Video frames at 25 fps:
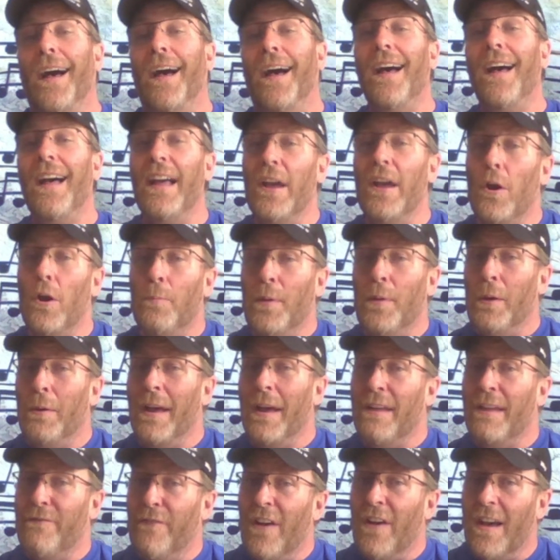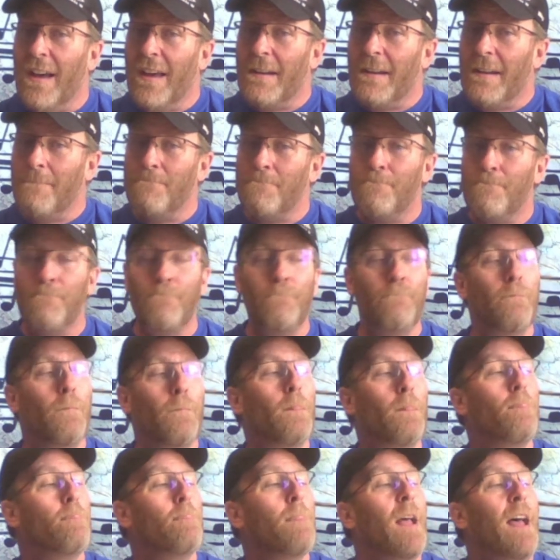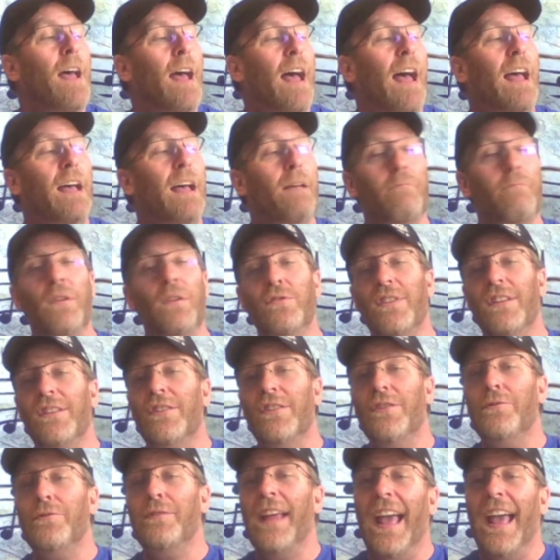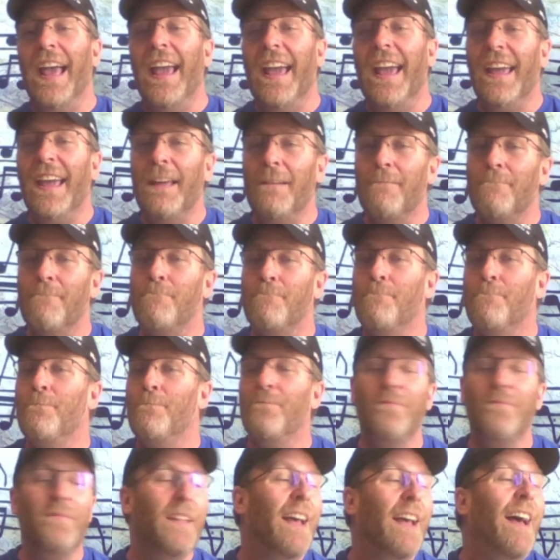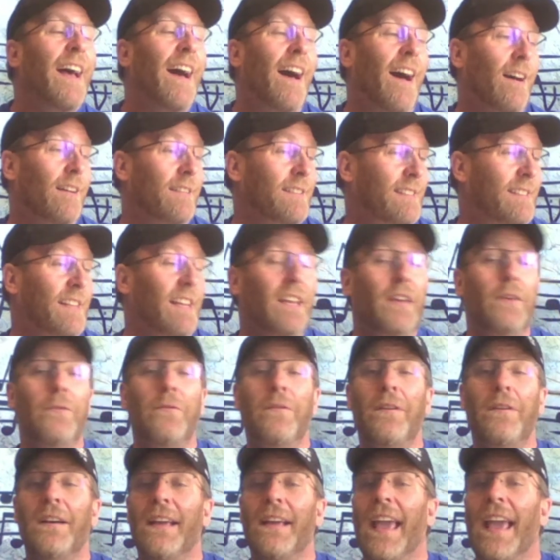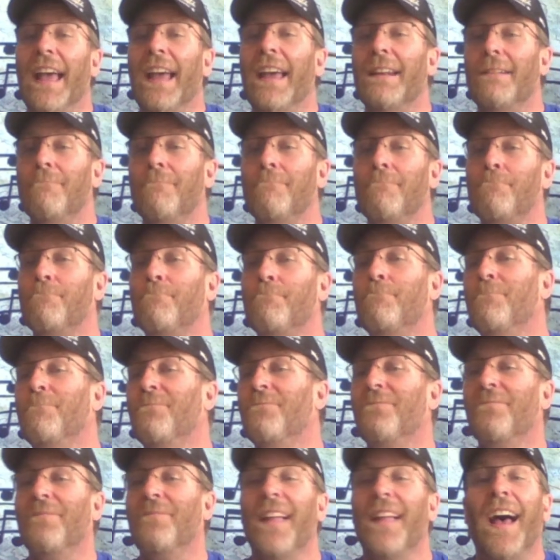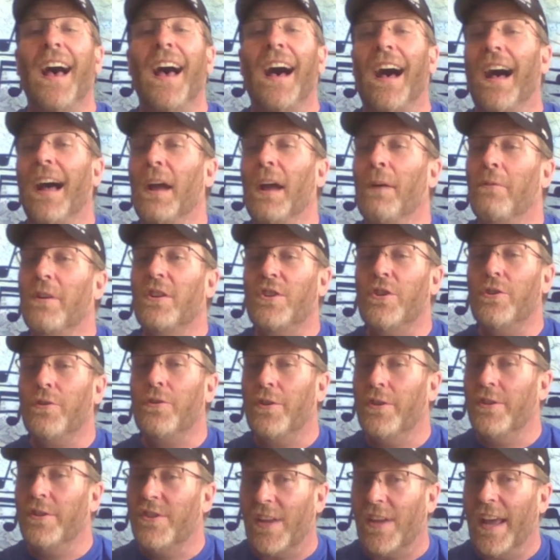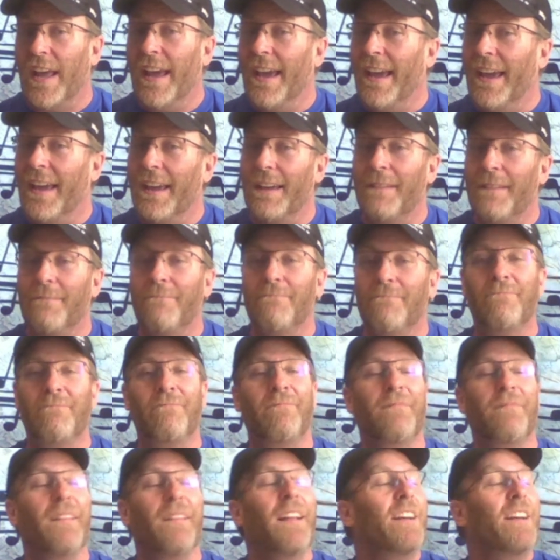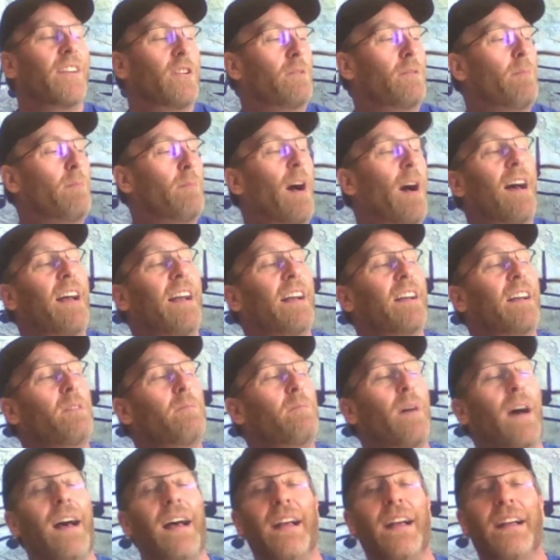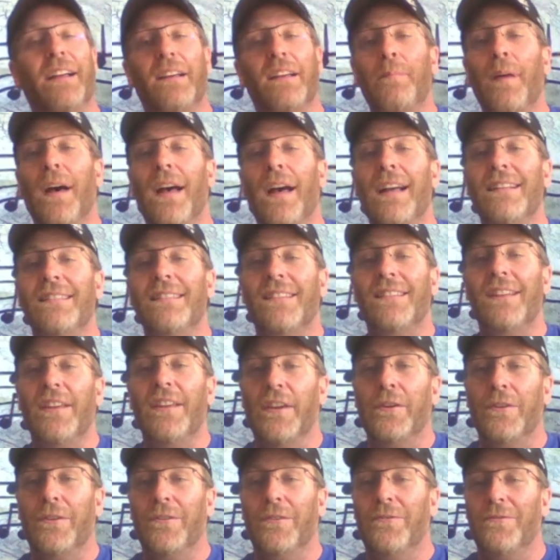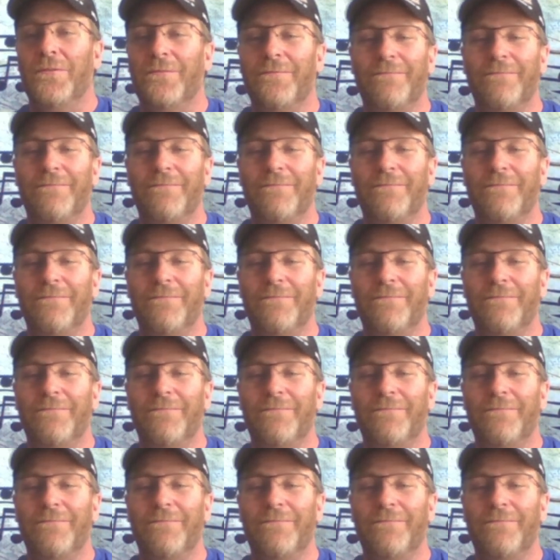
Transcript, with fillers: I hope you had fun and music today. I'll see you again. I wish you could say goodbye, goodbye, goodbye to you.